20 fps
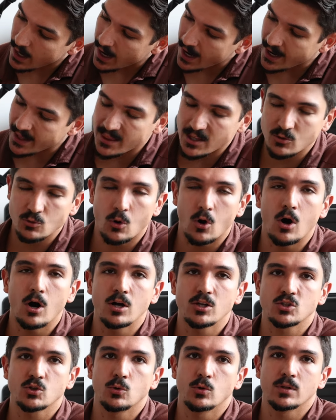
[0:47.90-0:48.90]
And this will
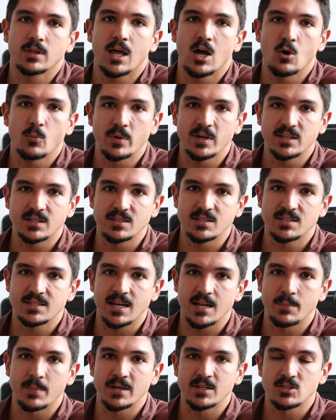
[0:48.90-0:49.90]
also allow me to
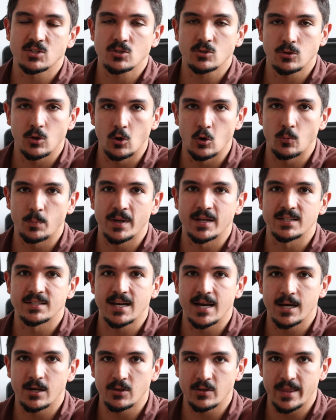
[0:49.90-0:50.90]
set my slope and
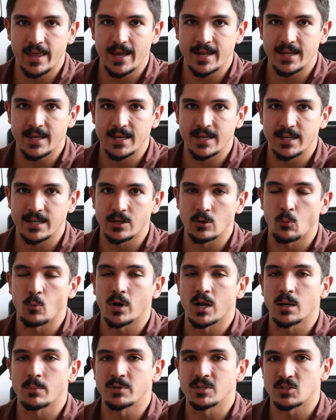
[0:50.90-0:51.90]
dial that in
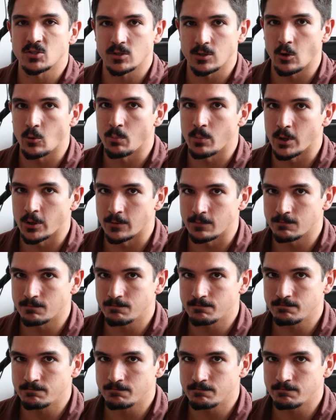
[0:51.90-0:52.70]
when I'm in slope mode.